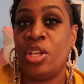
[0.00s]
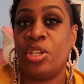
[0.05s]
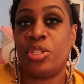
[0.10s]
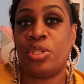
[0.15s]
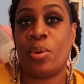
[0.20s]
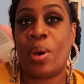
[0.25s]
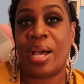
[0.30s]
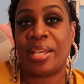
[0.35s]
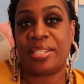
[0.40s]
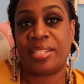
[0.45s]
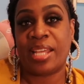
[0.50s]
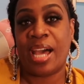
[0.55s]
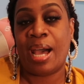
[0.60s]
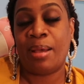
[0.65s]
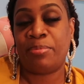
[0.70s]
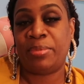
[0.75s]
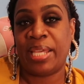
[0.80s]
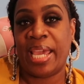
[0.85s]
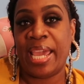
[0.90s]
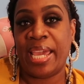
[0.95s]
So I
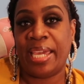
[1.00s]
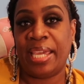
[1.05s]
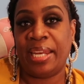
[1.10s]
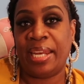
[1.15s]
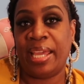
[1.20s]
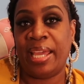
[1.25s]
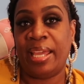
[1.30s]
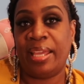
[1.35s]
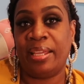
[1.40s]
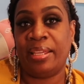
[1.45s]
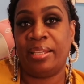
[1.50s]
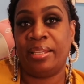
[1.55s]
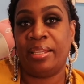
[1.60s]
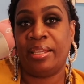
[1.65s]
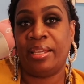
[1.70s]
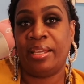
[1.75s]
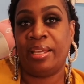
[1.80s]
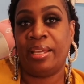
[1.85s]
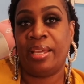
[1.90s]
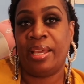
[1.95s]
stopped taking it
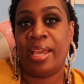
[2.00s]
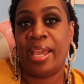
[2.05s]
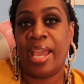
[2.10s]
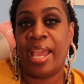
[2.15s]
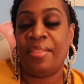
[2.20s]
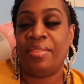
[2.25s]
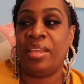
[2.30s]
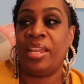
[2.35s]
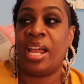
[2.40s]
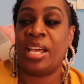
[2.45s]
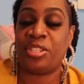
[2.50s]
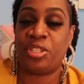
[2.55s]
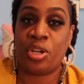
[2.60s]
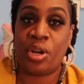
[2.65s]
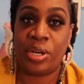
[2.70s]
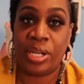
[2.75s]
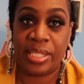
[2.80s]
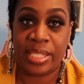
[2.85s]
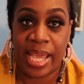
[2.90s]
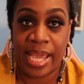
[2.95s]
and then I
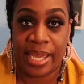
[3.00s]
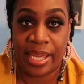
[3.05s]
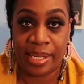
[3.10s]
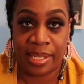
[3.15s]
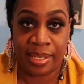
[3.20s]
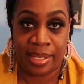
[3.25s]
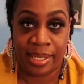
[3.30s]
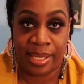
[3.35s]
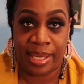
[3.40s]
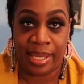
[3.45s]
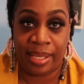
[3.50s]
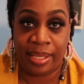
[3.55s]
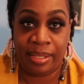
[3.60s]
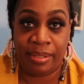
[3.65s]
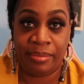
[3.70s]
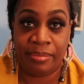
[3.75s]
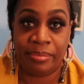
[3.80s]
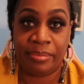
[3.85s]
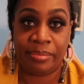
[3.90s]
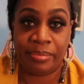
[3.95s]
started taking it
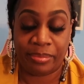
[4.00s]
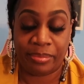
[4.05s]
again.